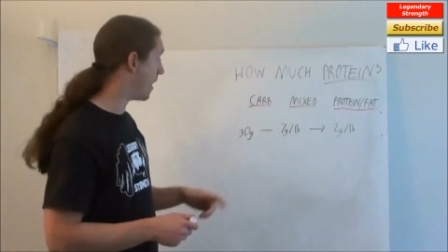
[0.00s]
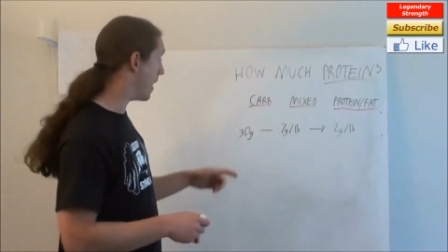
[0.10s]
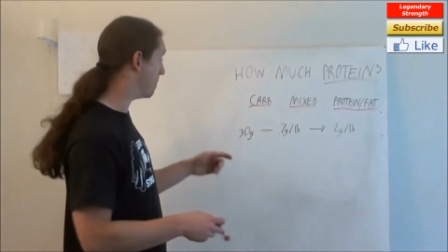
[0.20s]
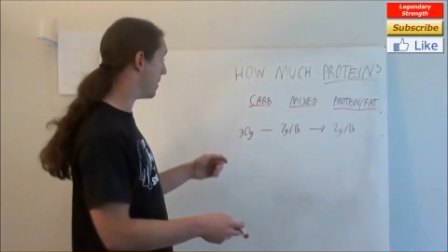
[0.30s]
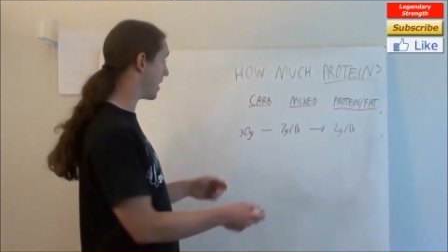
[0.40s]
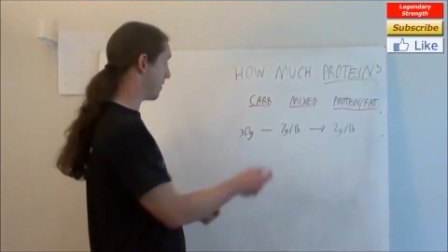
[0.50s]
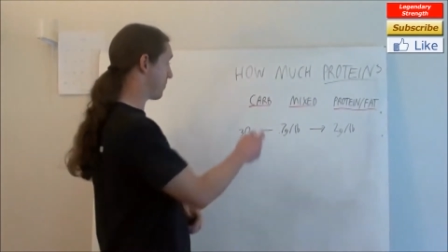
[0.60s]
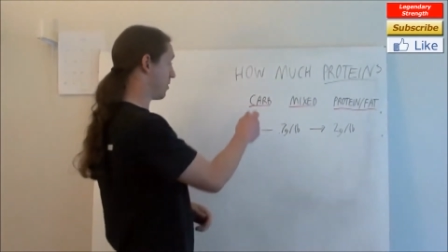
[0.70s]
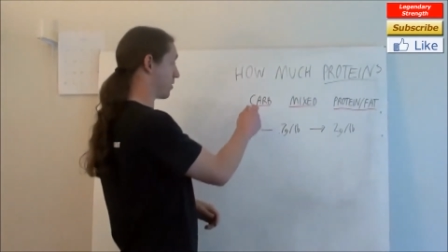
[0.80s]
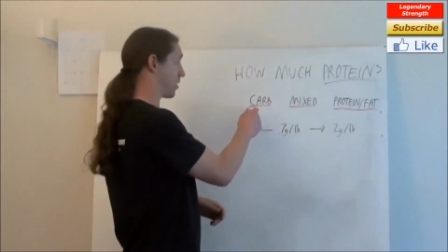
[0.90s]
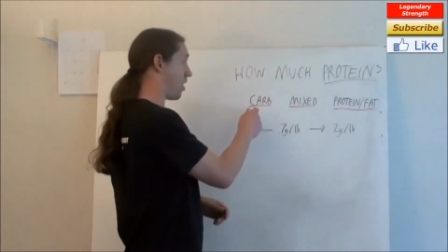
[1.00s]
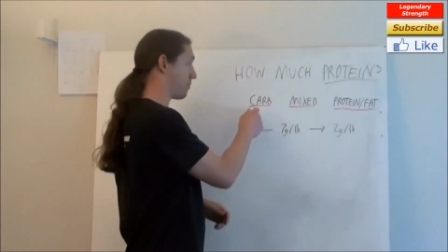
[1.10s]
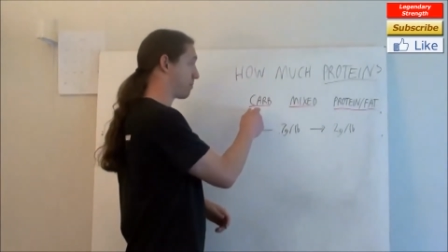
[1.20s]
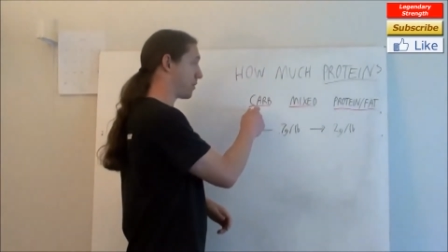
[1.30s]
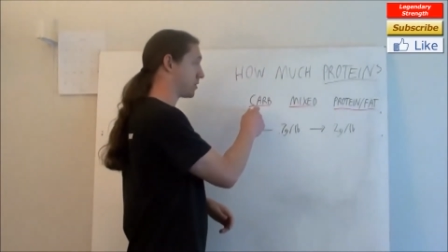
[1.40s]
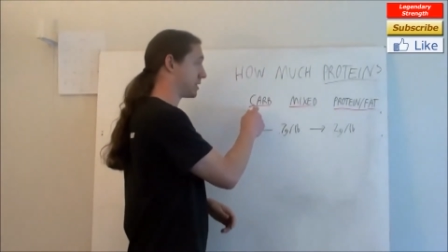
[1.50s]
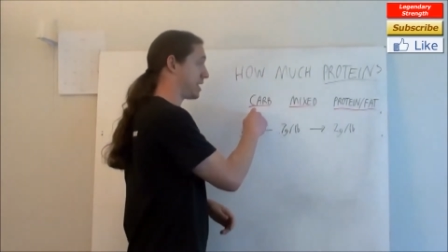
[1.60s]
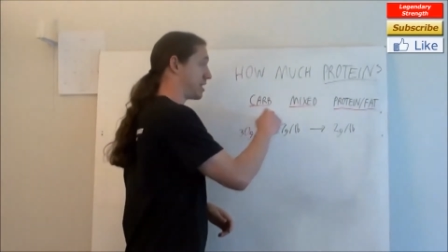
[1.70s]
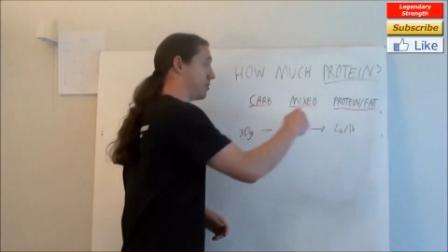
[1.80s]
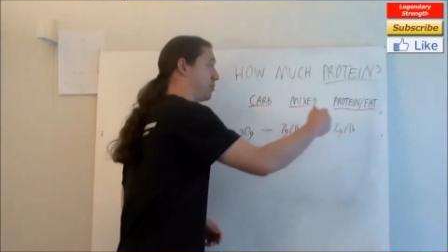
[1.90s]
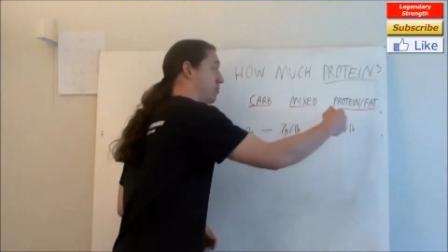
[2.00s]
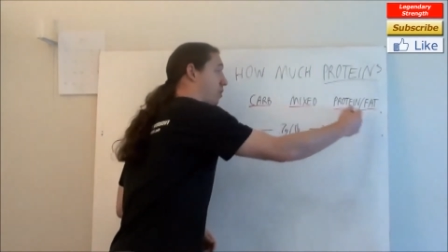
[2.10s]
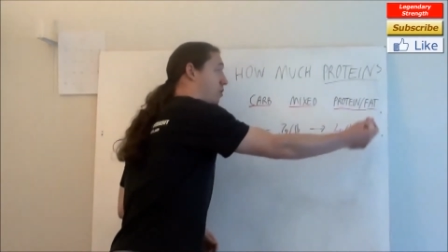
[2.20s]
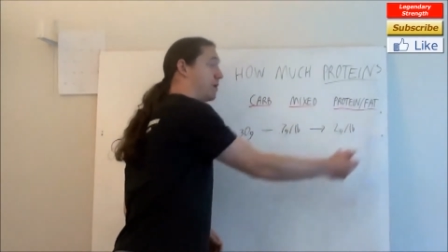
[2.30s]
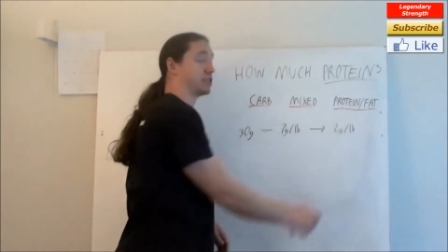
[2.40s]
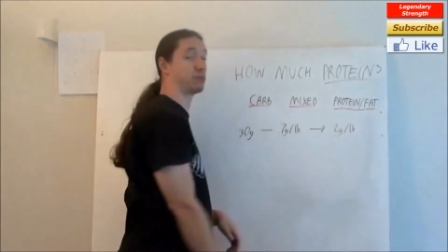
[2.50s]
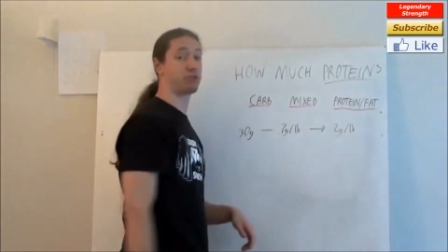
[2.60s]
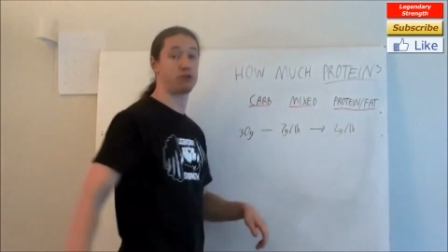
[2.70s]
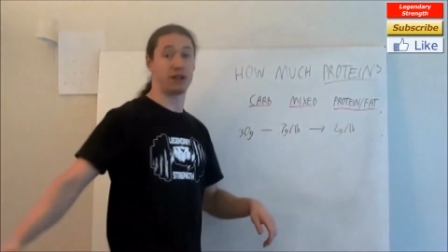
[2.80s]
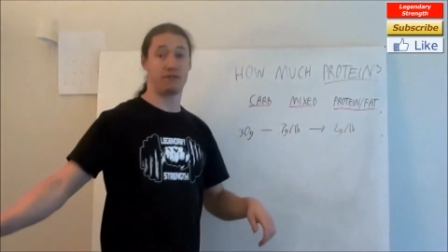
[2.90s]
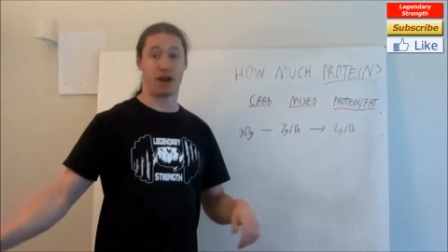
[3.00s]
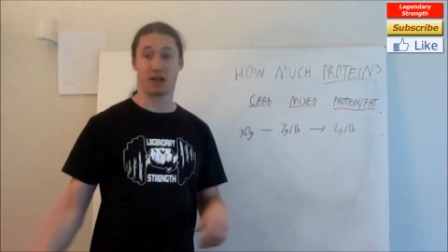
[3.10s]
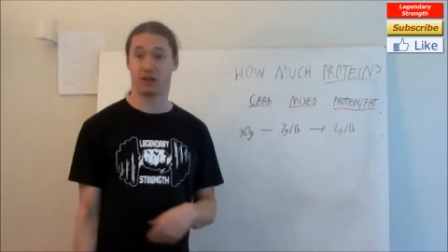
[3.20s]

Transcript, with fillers: But if you're a carb person and you do a whole bunch of protein fat,